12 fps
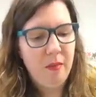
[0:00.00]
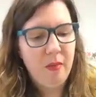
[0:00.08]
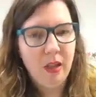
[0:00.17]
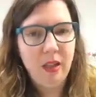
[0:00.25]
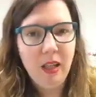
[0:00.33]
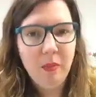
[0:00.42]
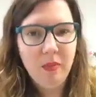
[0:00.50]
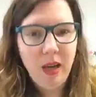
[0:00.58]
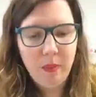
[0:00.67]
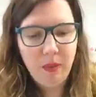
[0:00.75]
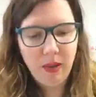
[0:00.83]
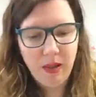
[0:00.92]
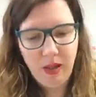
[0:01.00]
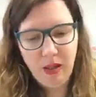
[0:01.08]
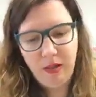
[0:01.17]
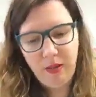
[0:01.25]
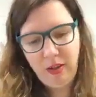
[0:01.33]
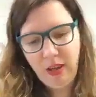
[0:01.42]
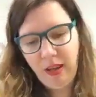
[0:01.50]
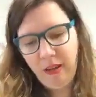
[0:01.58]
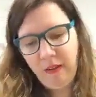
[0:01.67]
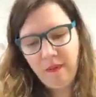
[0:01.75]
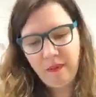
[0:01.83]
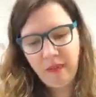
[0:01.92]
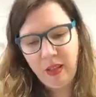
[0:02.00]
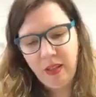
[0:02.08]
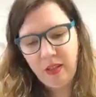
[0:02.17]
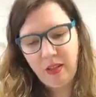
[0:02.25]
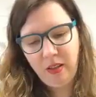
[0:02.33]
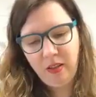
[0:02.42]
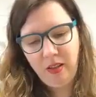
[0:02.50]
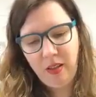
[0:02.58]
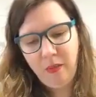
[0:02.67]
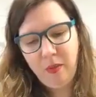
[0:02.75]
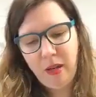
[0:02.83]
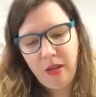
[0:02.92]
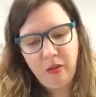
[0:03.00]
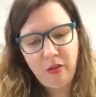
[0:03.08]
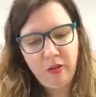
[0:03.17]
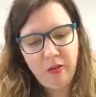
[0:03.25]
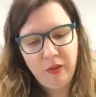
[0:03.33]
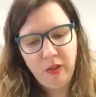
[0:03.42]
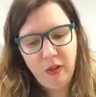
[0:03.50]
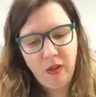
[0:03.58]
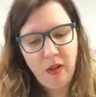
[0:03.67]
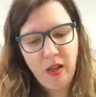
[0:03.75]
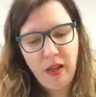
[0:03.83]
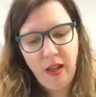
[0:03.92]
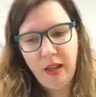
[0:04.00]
I'm going to keep wrapping this until it seems about as full